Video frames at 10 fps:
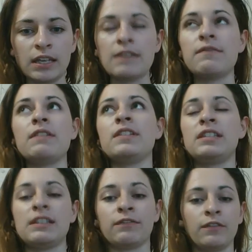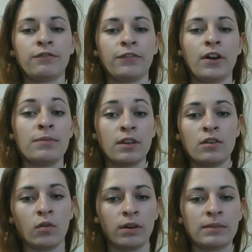even if it's different from the
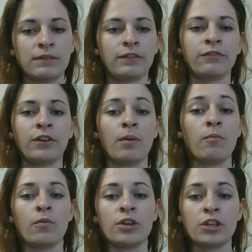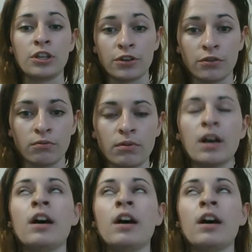norm, different from you.